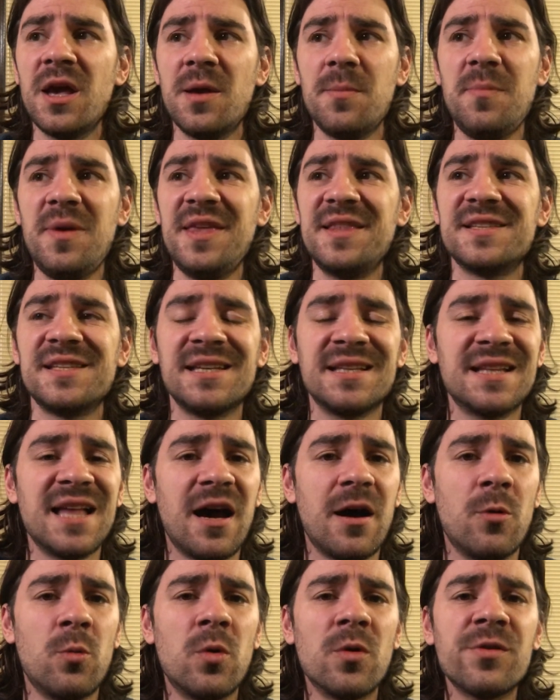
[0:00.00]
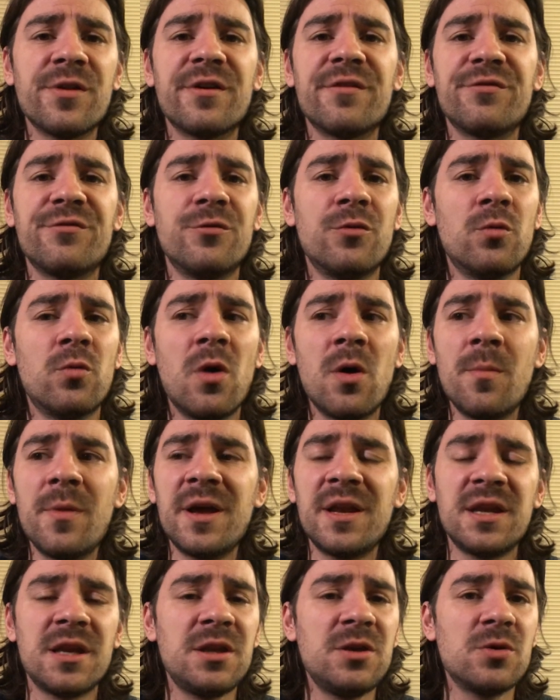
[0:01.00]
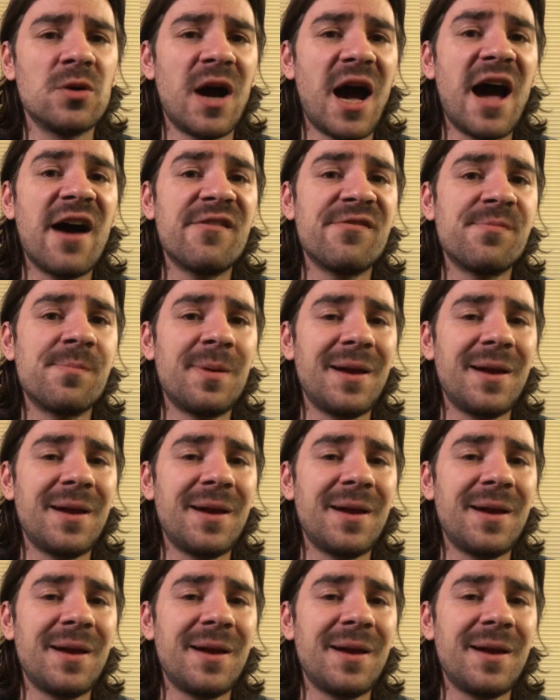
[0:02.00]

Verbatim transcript: meeting that wonderful woman and you have